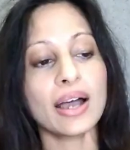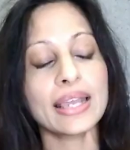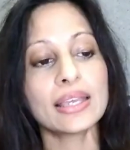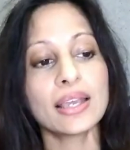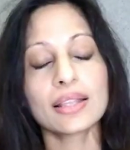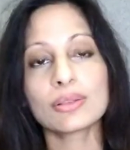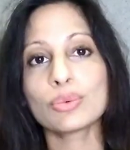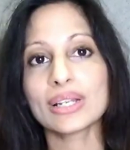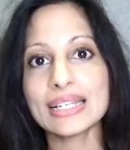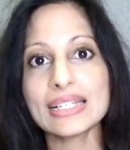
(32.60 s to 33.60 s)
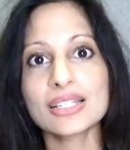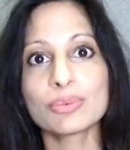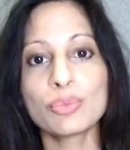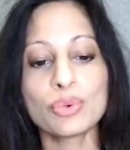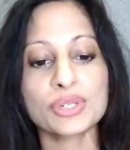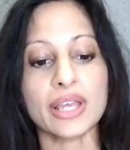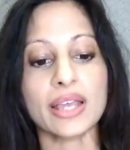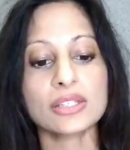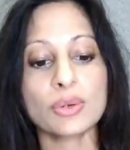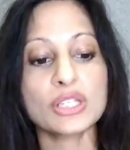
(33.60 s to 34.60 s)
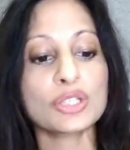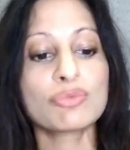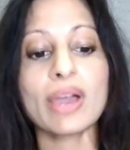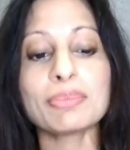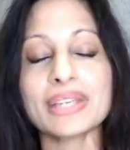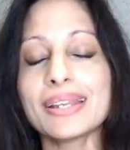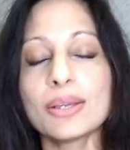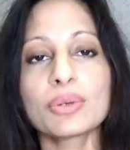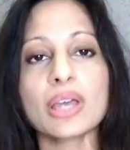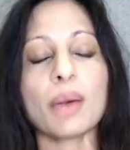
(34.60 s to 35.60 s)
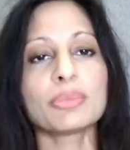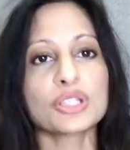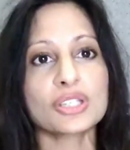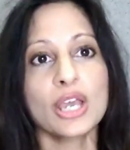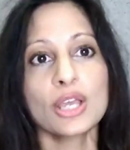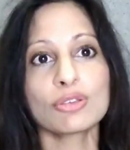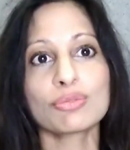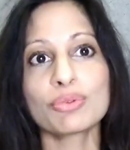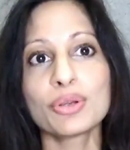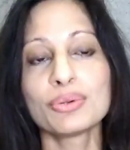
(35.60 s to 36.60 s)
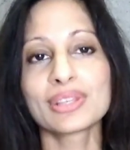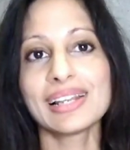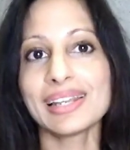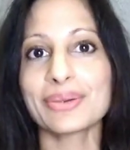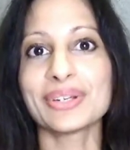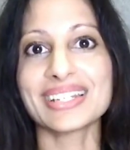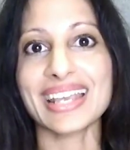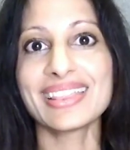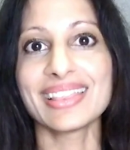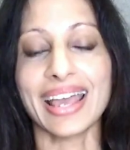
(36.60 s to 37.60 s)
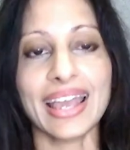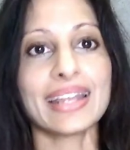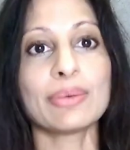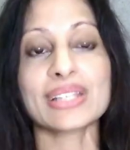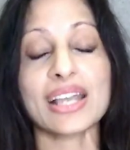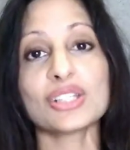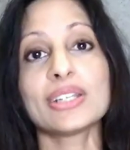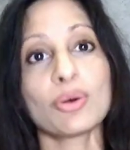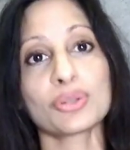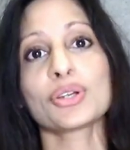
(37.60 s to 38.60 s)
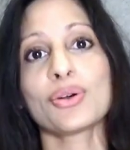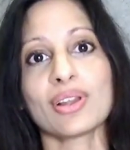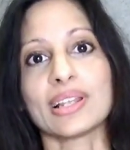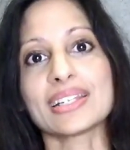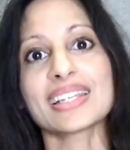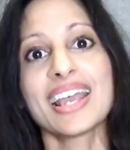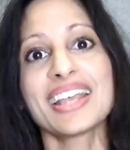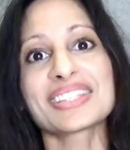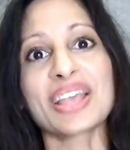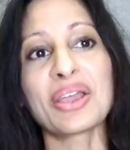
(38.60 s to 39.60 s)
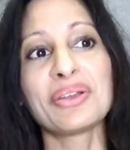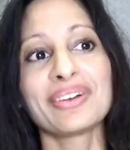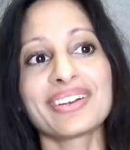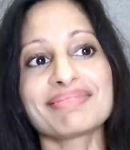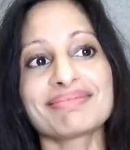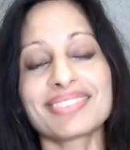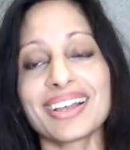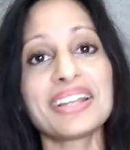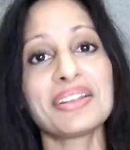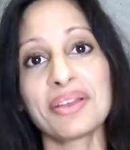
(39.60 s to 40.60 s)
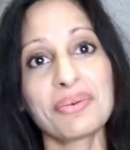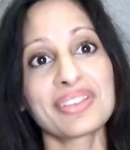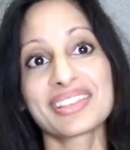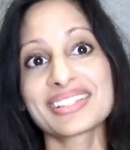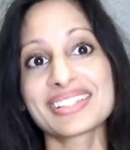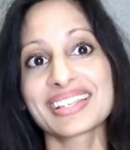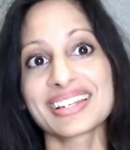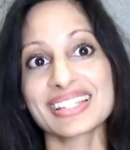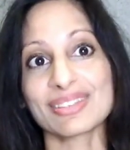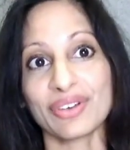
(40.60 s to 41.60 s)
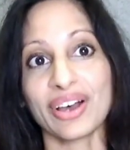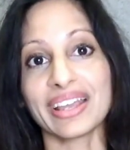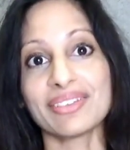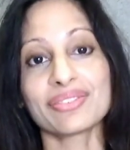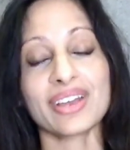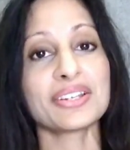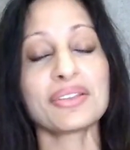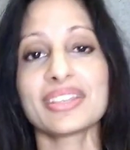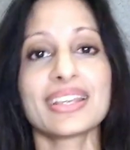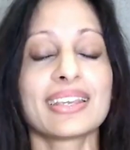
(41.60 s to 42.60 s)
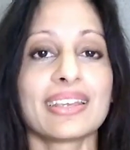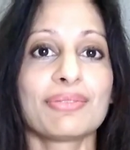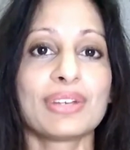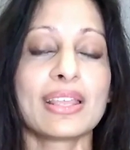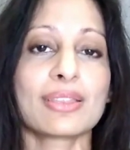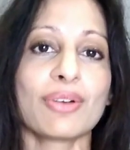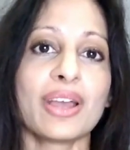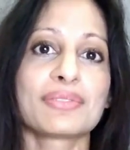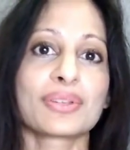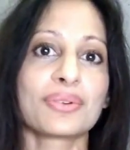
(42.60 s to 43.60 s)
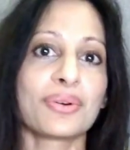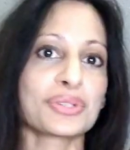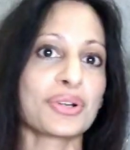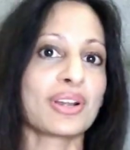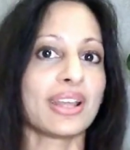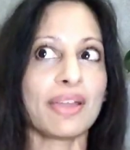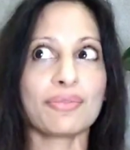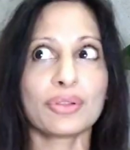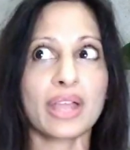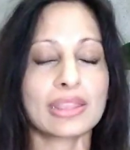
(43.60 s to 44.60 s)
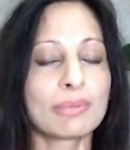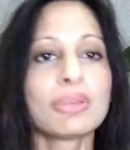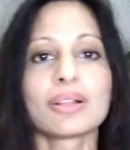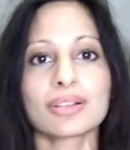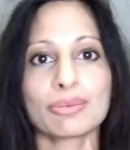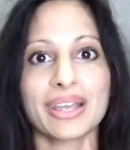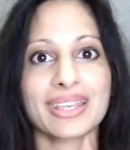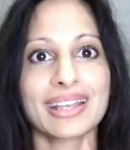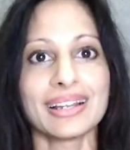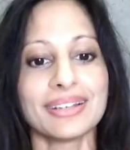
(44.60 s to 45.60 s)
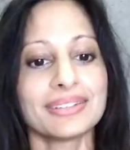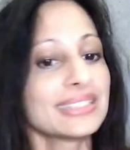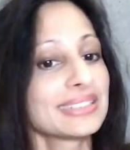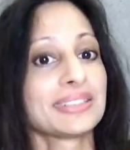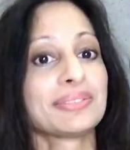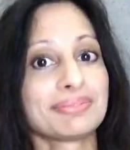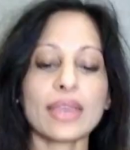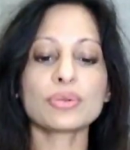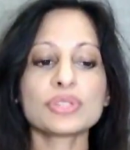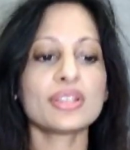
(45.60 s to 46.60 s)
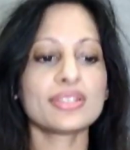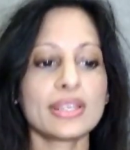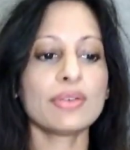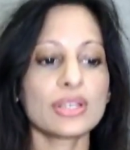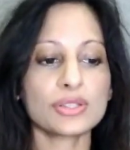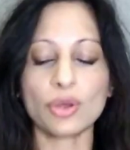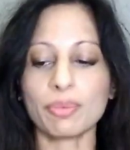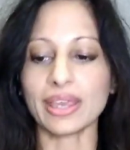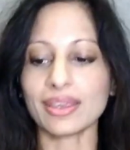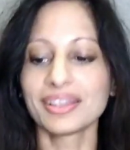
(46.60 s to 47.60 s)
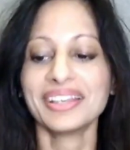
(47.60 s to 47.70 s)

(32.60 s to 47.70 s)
I thought it needed some water and so I just grabbed any old cup and just threw the liquid in there and it was actually hot chocolate. So I don't know whether this is going to survive. I don't think it really thrives on hot chocolate. I feel like the milk might kill it. Okay, on to the serious topic.